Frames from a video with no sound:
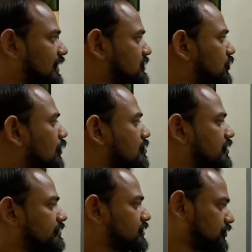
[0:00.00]
That's all
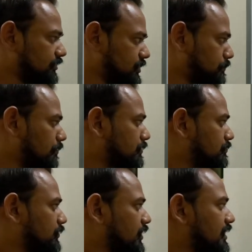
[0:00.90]
there is to this
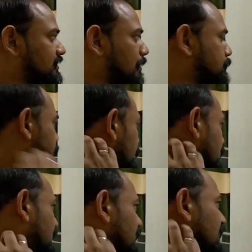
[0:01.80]
problem. Okay, it's
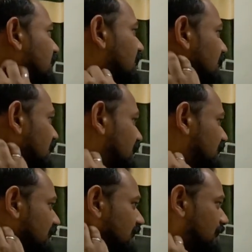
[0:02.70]
absolutely
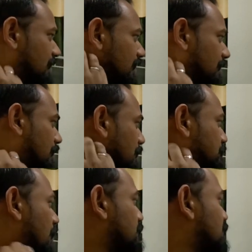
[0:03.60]
a
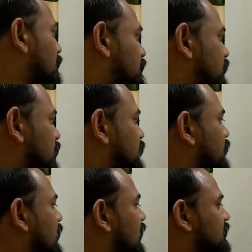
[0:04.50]
problem of just
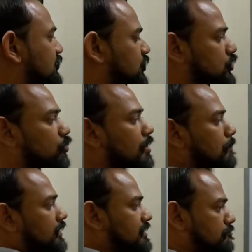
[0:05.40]
going
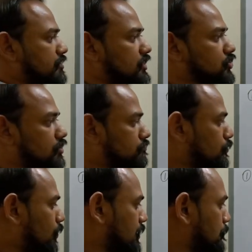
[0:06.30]
by the definition of
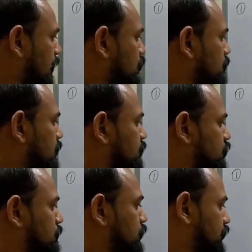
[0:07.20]
what a binomial
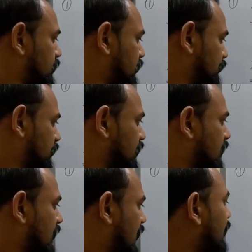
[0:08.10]
distribution is.
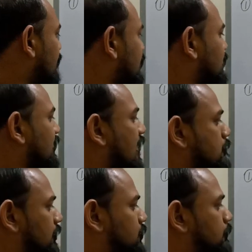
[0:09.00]
Anything that can
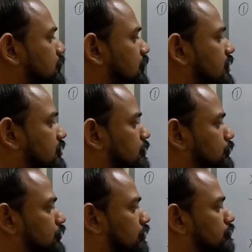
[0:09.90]
be expressed in
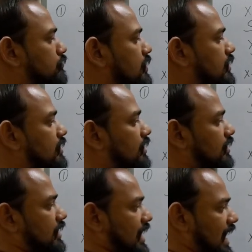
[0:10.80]
terms of
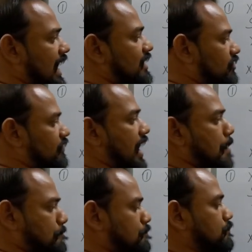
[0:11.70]
n or
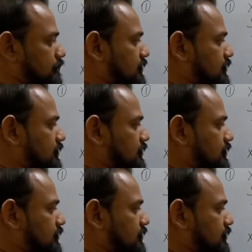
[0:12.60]
m,